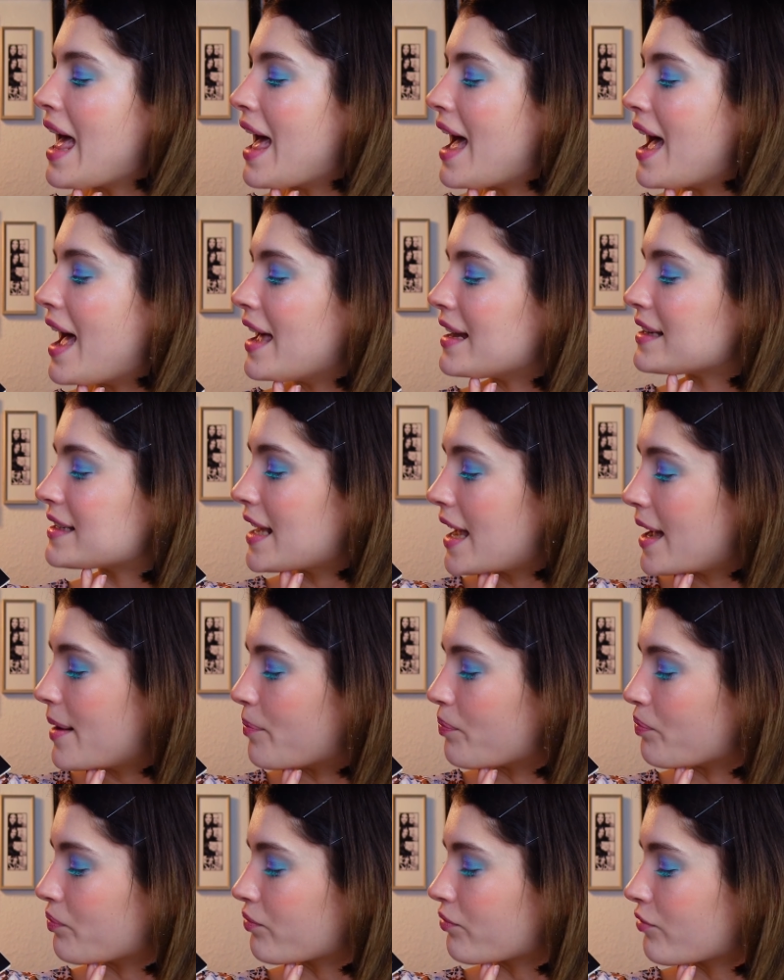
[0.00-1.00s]
And
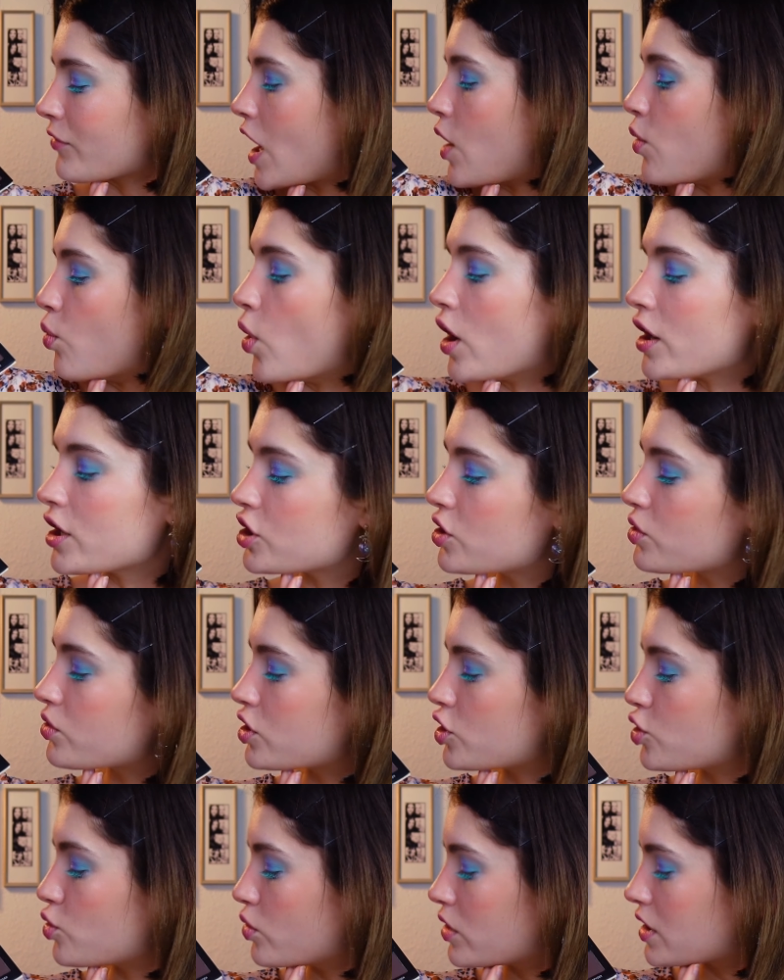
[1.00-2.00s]
yeah, want to use
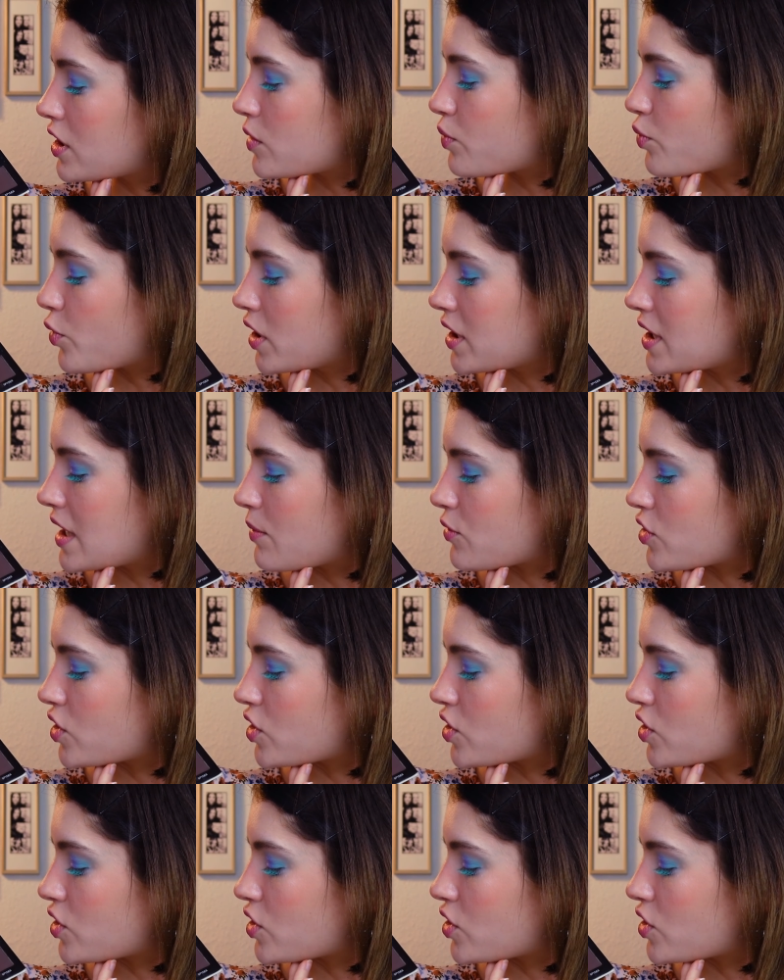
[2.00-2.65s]
it during the springtime